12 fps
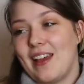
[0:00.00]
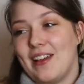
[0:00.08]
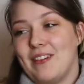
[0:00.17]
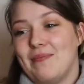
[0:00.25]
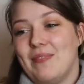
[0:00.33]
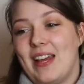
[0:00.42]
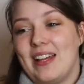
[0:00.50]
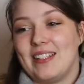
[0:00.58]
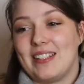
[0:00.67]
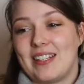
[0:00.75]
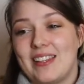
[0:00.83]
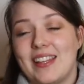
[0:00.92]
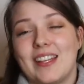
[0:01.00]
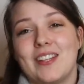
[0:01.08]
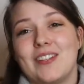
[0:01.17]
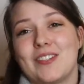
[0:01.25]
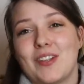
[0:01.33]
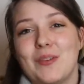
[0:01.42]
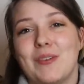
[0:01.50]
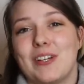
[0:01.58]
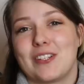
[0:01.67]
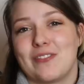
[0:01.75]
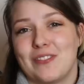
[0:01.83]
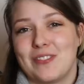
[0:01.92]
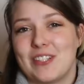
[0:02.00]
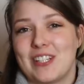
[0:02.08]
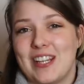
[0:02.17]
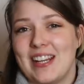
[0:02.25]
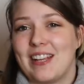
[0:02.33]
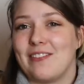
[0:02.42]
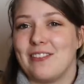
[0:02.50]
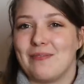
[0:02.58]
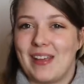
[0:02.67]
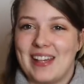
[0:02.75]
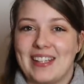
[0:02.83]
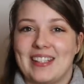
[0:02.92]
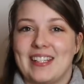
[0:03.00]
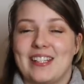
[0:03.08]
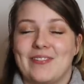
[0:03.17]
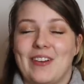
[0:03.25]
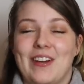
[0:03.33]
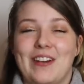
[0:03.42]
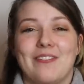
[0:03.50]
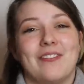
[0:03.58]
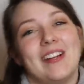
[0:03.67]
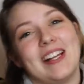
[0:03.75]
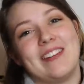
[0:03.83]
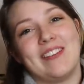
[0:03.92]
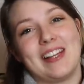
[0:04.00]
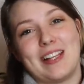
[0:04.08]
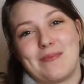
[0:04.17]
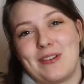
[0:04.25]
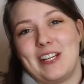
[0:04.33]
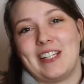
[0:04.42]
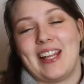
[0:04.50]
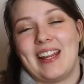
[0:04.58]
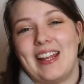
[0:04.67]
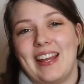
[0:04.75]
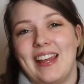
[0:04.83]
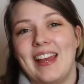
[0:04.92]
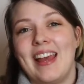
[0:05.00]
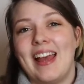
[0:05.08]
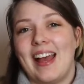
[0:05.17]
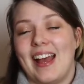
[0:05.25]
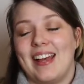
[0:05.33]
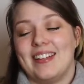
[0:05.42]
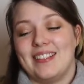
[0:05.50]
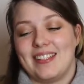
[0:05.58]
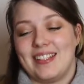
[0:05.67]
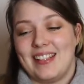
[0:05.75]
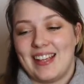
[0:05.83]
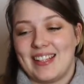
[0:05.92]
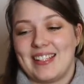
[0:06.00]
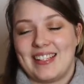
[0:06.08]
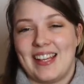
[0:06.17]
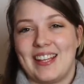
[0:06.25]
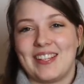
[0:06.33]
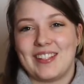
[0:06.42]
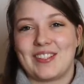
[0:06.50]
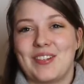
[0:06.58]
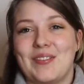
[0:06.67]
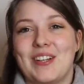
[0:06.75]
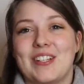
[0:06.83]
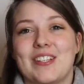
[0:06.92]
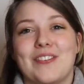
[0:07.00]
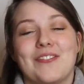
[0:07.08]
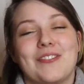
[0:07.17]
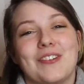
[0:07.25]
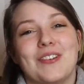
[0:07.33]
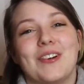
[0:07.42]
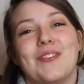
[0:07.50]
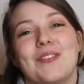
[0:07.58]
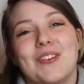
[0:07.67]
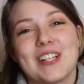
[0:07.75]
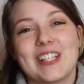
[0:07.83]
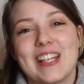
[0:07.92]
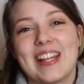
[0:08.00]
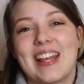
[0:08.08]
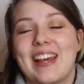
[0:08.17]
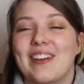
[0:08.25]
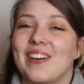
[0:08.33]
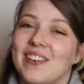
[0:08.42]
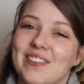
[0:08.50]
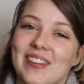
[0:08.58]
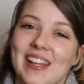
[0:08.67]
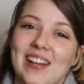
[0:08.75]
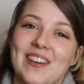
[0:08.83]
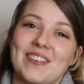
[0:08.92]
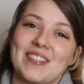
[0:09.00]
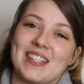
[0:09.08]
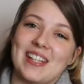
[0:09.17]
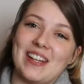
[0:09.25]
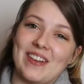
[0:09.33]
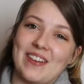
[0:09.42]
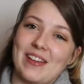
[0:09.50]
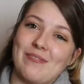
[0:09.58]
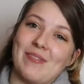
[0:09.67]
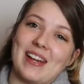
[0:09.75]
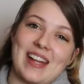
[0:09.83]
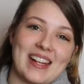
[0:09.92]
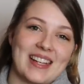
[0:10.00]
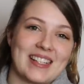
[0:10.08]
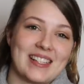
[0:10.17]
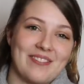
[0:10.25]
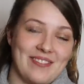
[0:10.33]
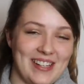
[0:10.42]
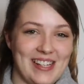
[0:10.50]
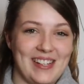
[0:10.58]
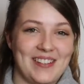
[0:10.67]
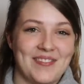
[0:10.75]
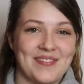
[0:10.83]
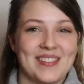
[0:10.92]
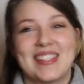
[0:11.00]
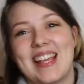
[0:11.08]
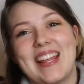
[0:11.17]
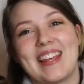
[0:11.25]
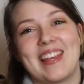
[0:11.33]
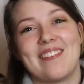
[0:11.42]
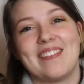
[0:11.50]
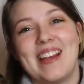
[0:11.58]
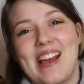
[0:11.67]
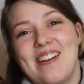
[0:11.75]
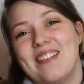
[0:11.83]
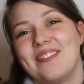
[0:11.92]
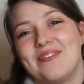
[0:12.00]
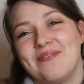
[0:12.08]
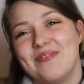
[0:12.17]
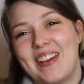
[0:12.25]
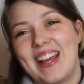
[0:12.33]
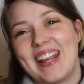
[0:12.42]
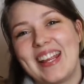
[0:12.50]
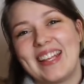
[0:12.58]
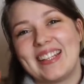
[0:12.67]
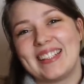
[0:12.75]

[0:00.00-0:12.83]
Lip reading: And thank you so much for watching if you've made it this far. I really, really appreciate it. And yes, thank you so much for watching, and hopefully I will see you in my next video. Take care for now. Bye.